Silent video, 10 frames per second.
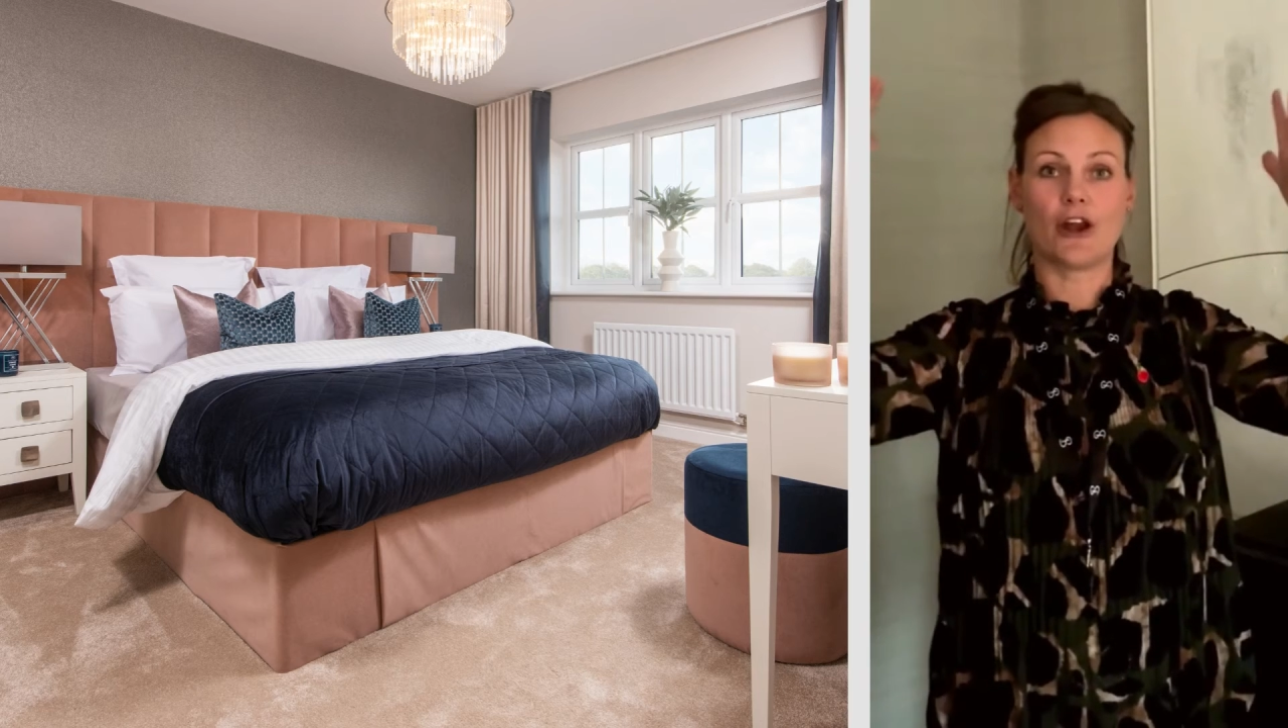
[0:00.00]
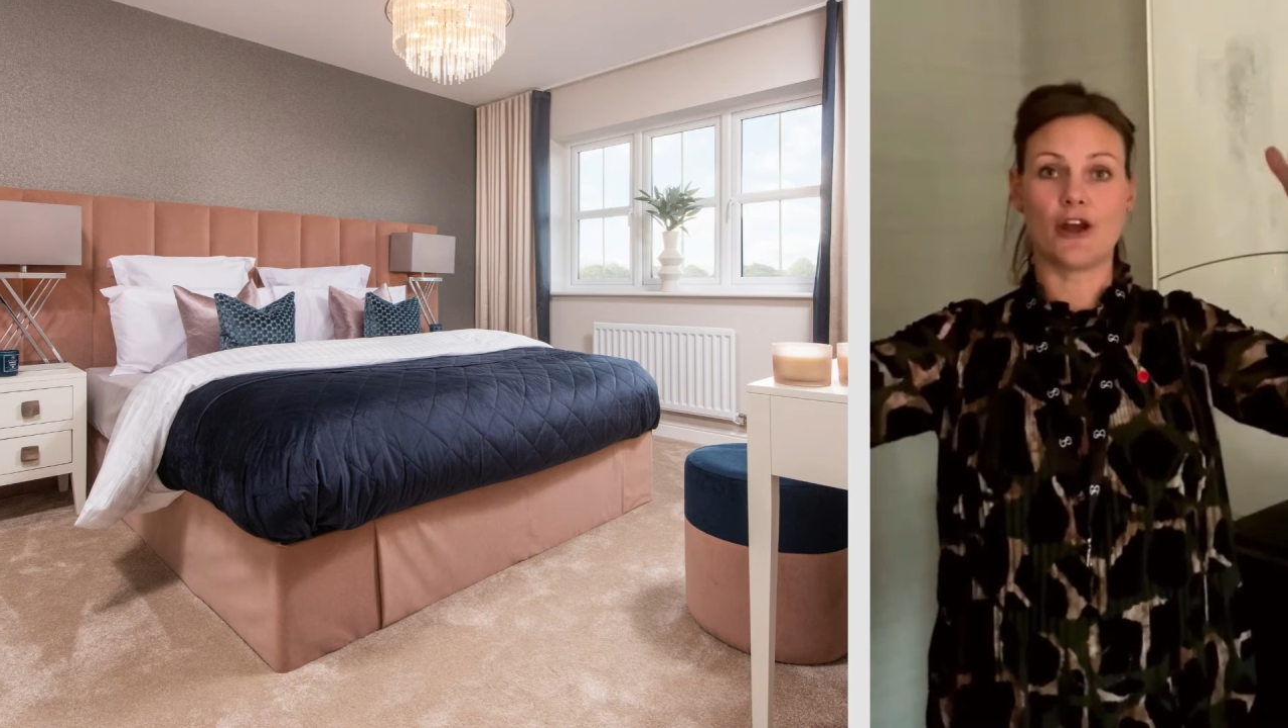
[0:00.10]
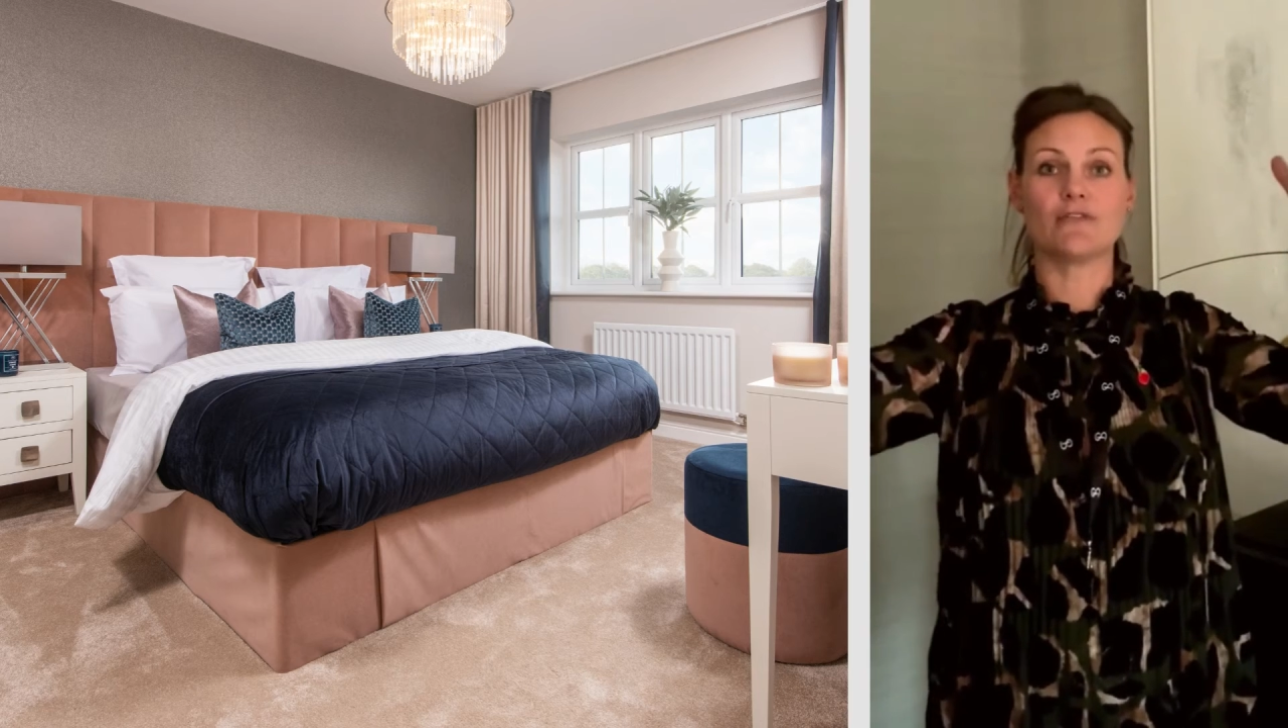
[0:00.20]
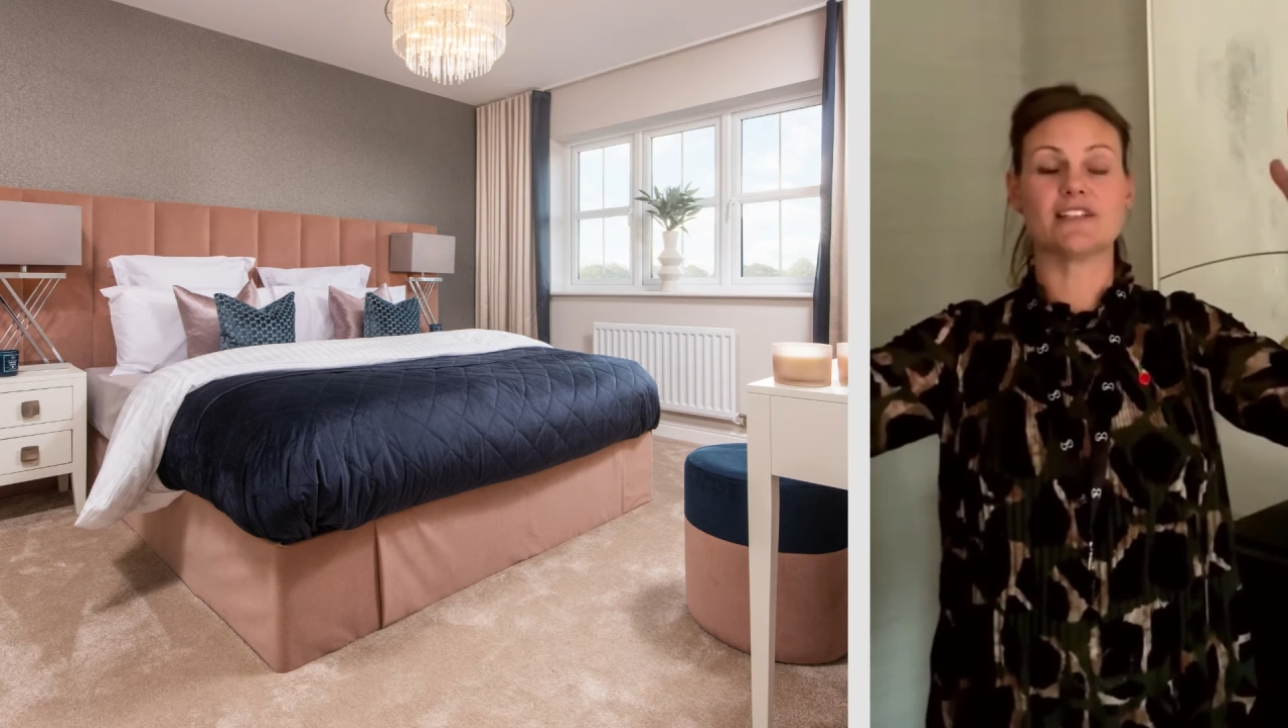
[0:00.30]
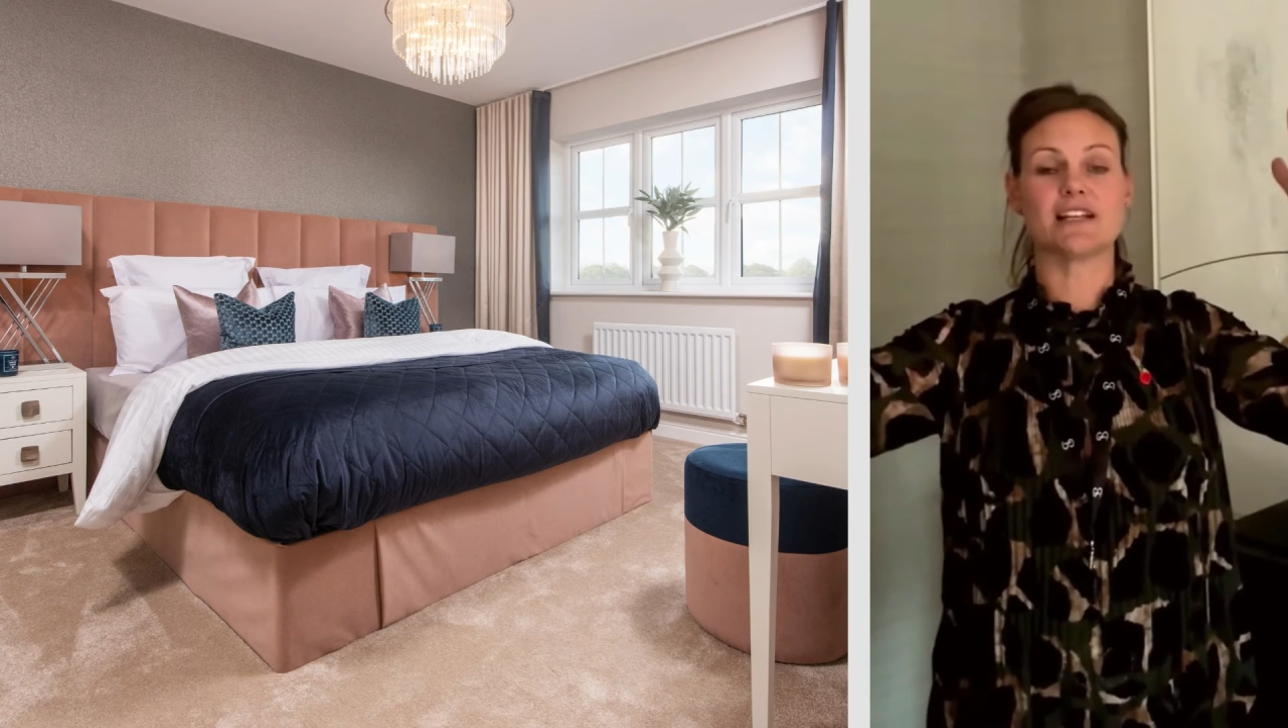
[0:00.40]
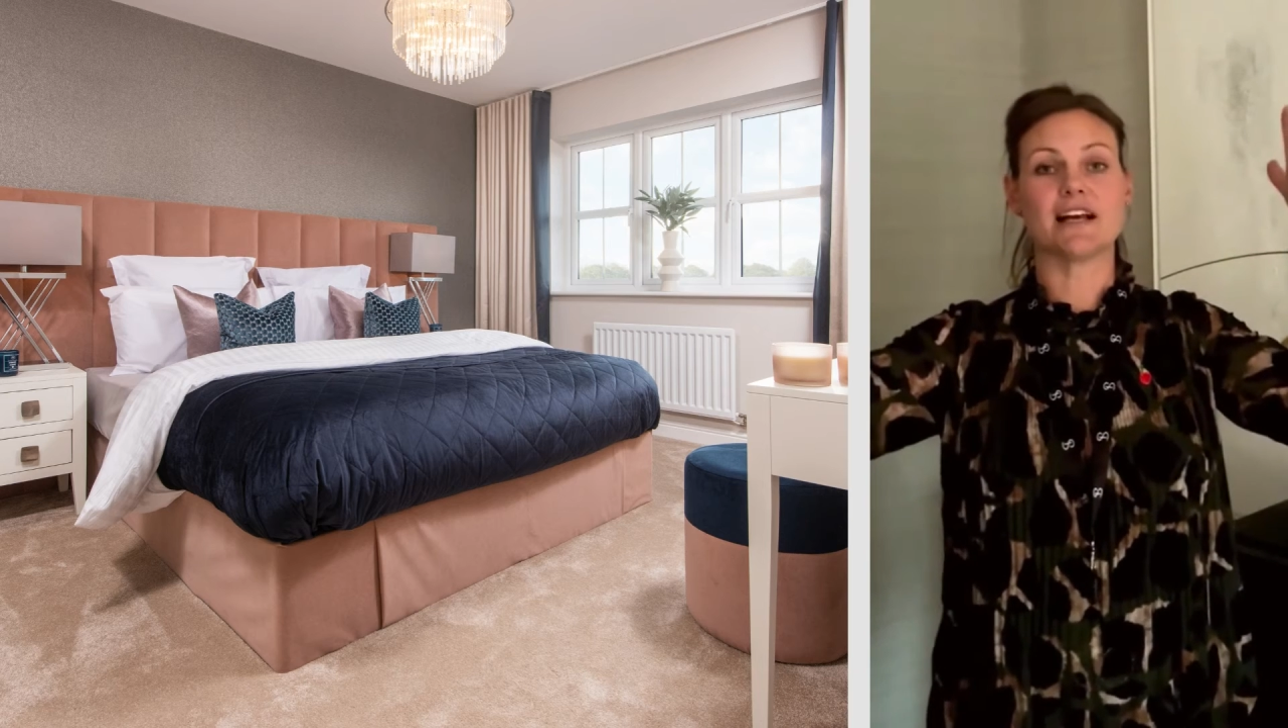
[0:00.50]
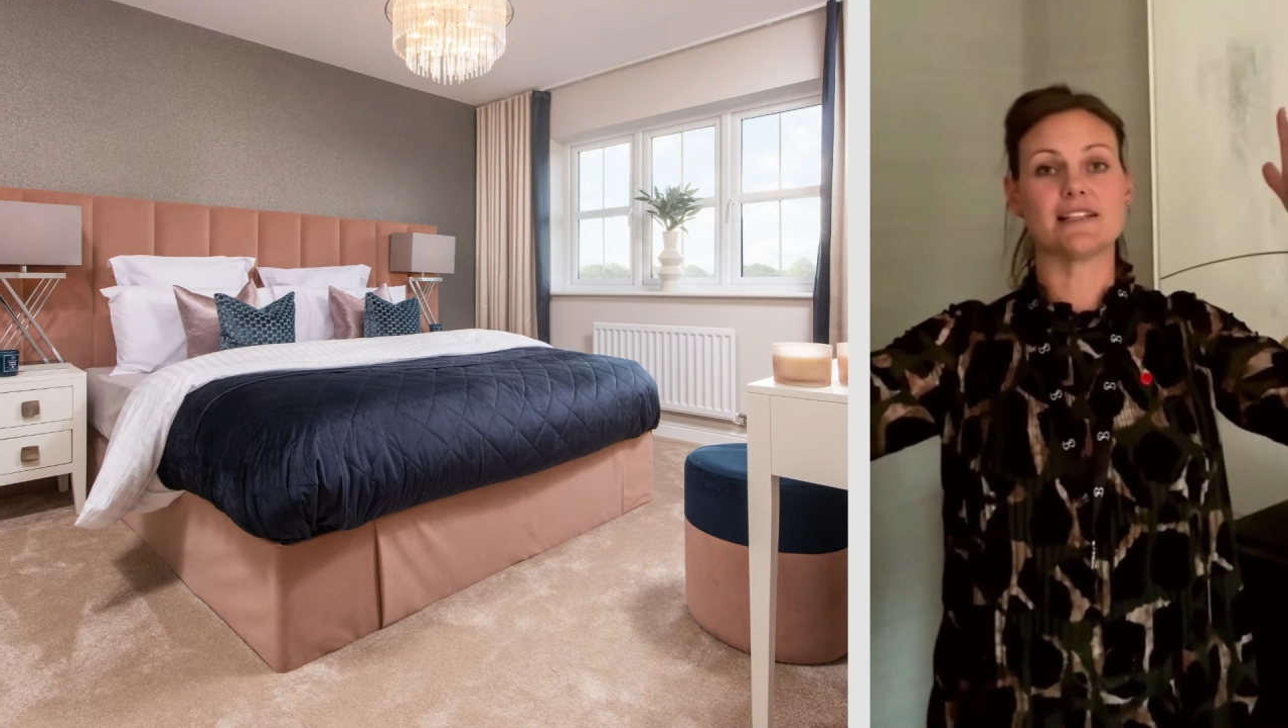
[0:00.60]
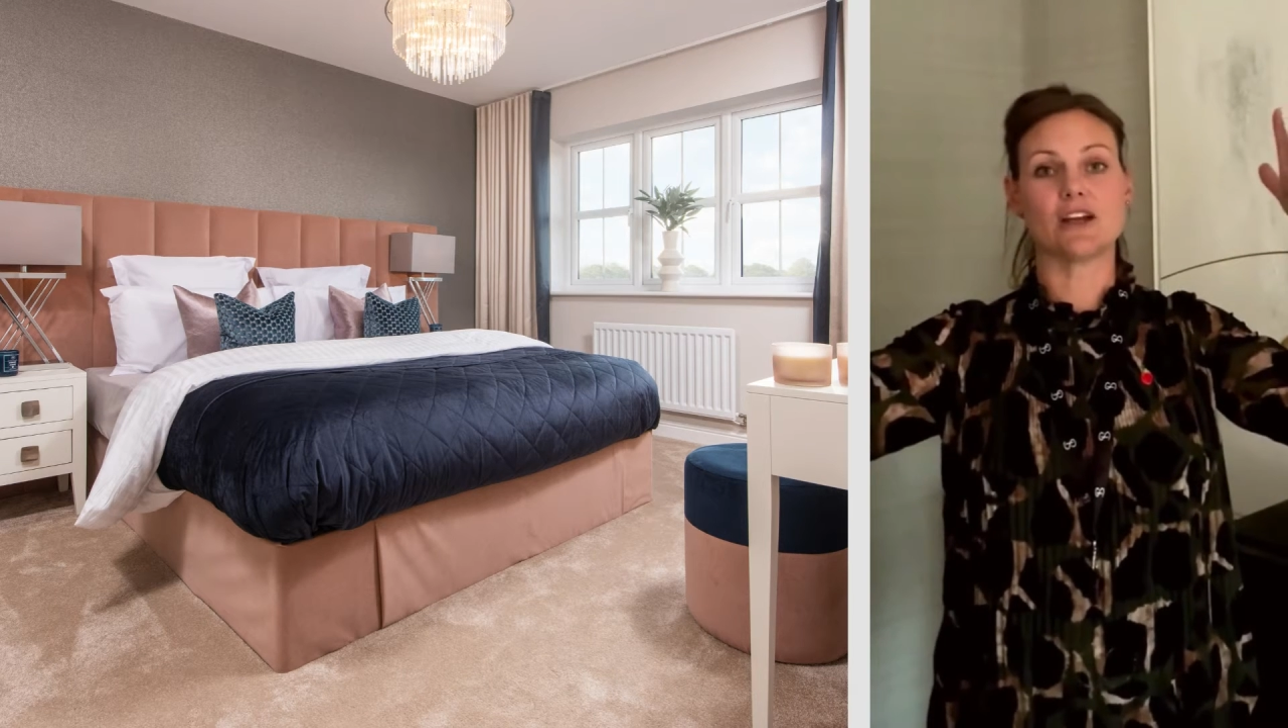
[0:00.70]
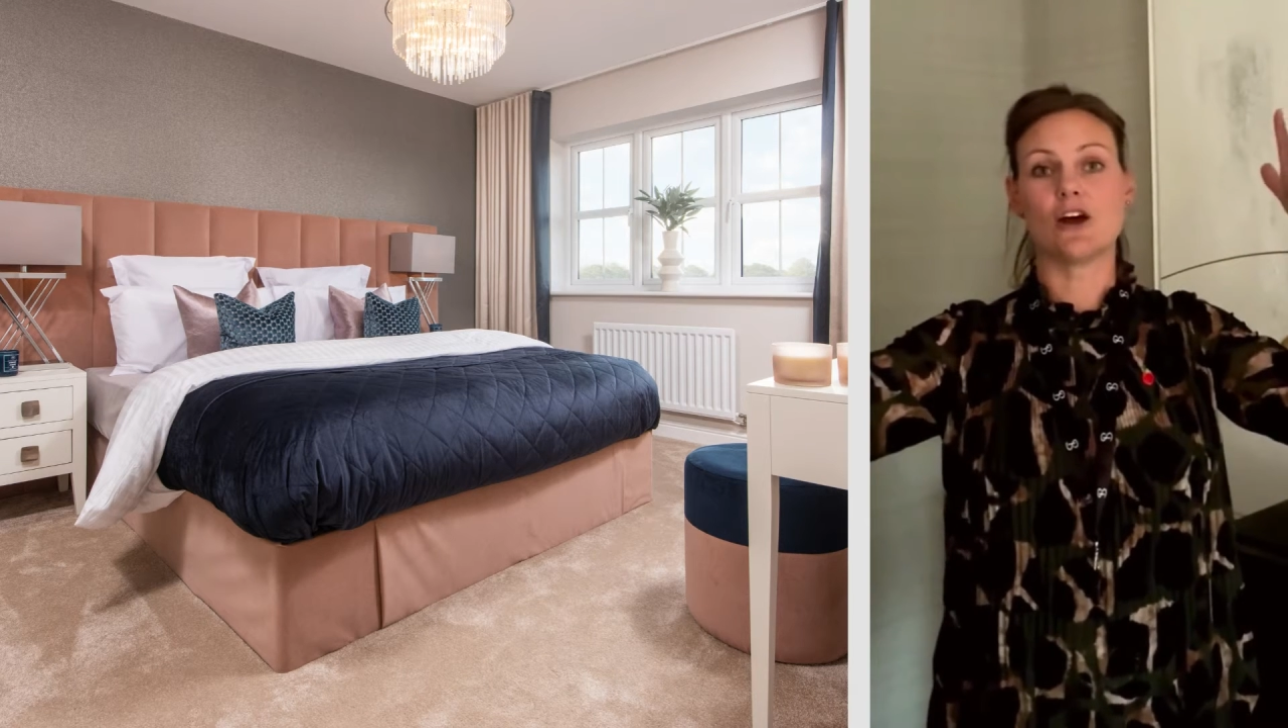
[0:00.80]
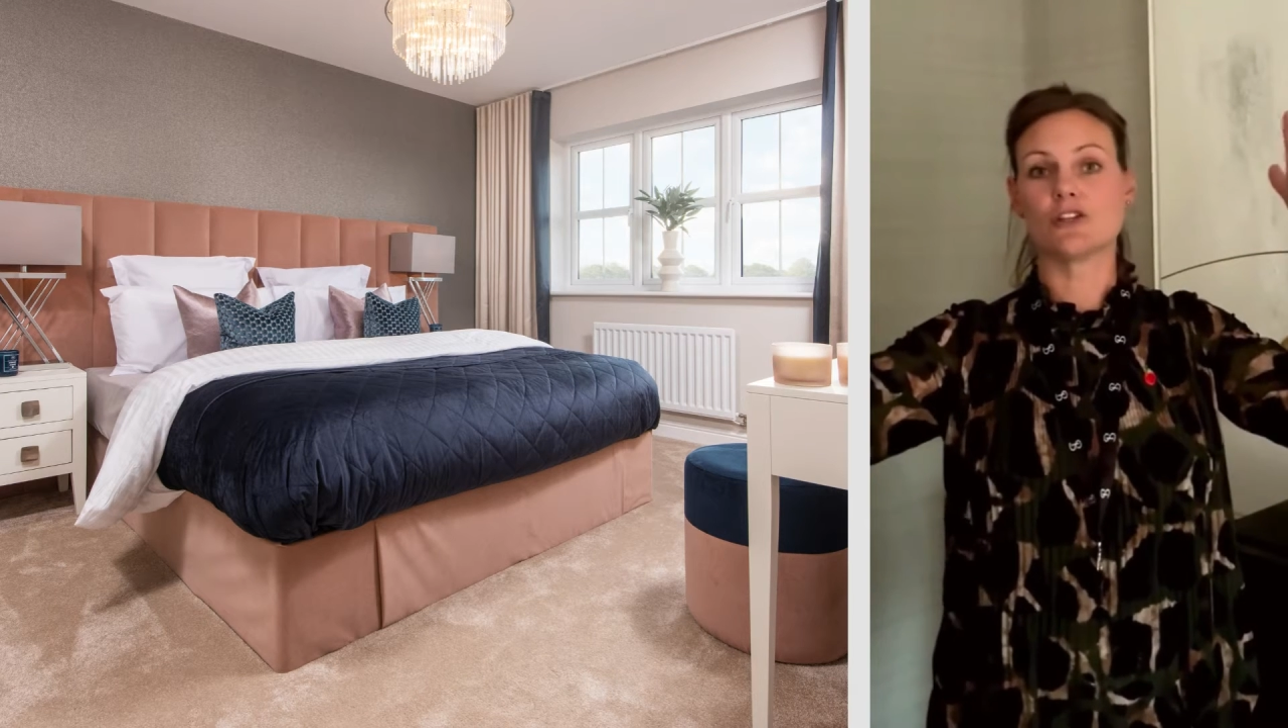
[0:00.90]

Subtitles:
oversized large